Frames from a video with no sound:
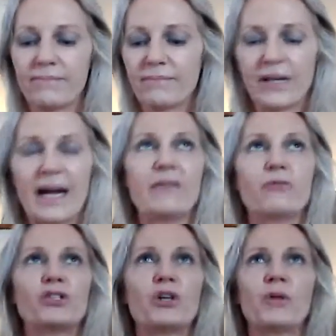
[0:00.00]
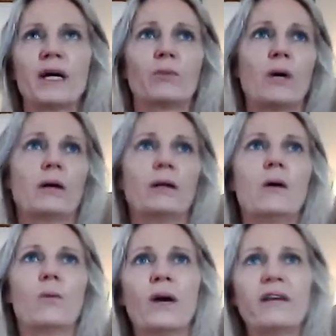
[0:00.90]
Okay, there's no like, well,
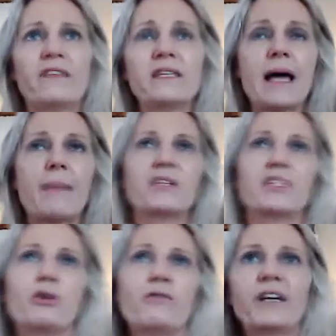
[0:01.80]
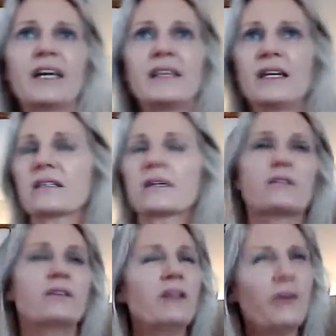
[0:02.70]
what if this happens? And don't forget this, because
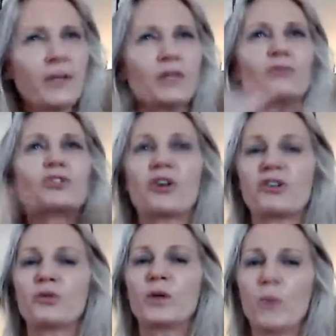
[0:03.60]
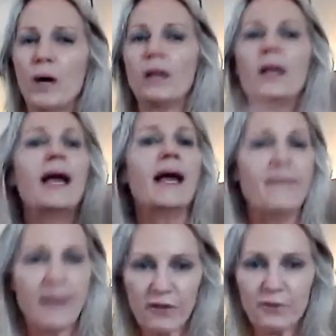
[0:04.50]
when you start doing well and
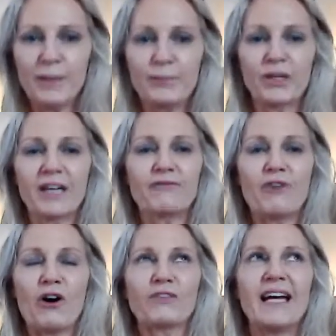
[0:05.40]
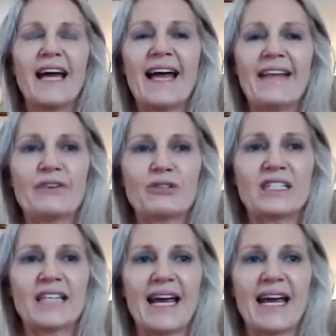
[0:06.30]
then other people get involved and
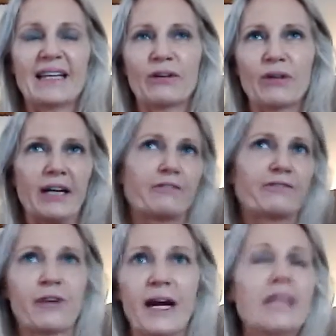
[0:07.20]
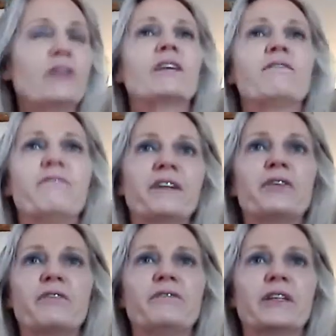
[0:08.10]
they're like afraid, you can feel
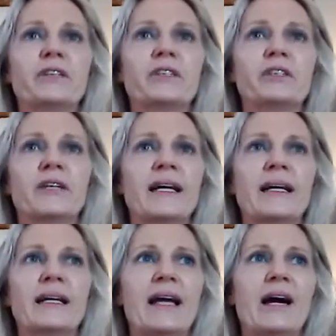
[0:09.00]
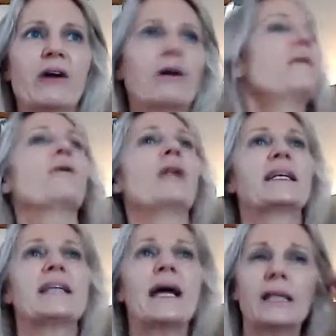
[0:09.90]
the fear in the air and they're
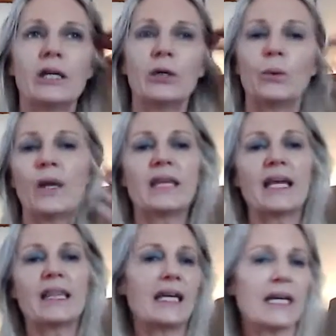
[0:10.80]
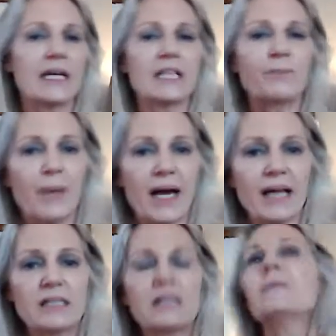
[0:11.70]
like telling you what they think is best.